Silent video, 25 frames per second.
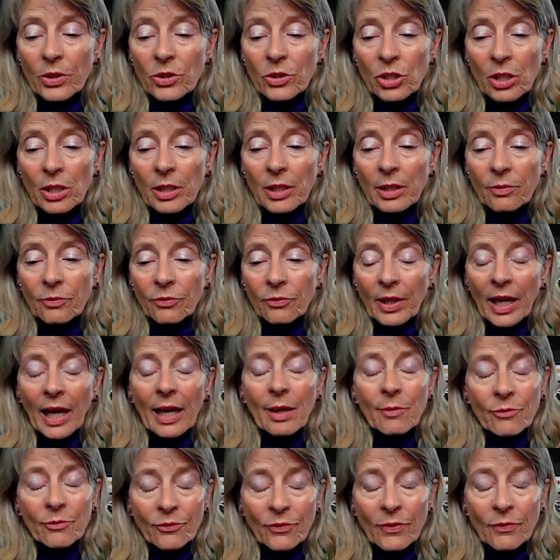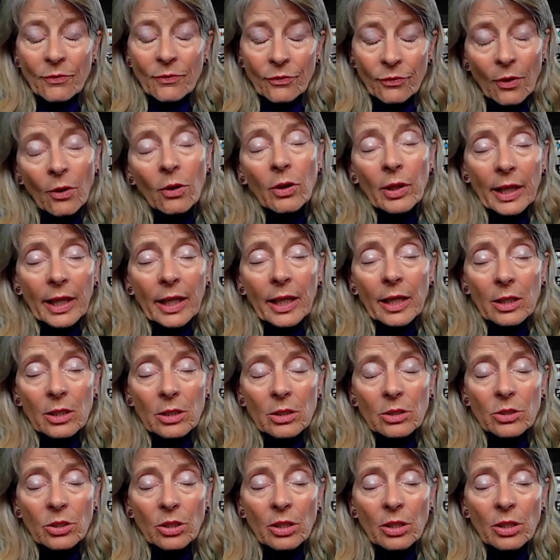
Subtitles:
she came fully